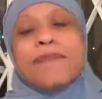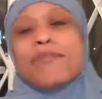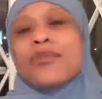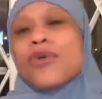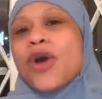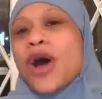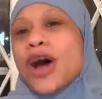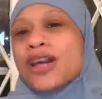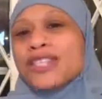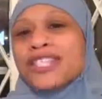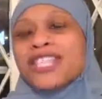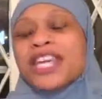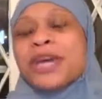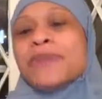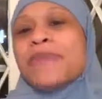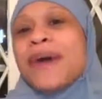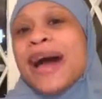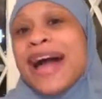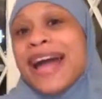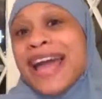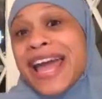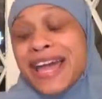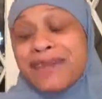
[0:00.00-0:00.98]
brought to you
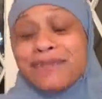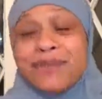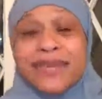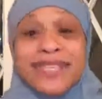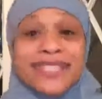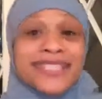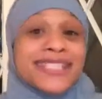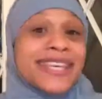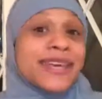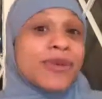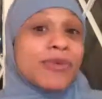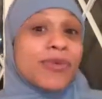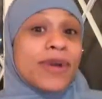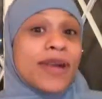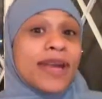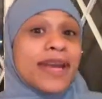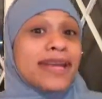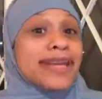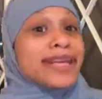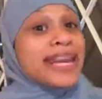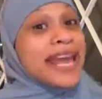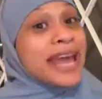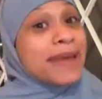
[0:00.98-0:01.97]
by ABC
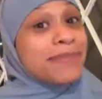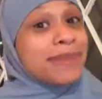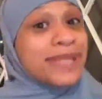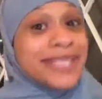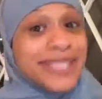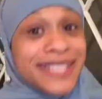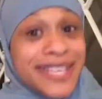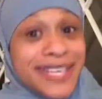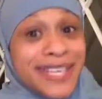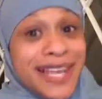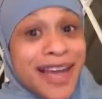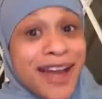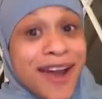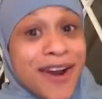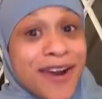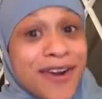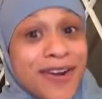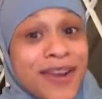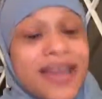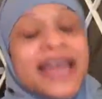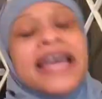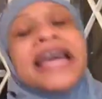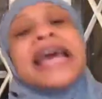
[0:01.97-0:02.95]
Read and ABC
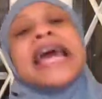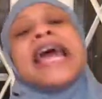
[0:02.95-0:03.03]
Learn,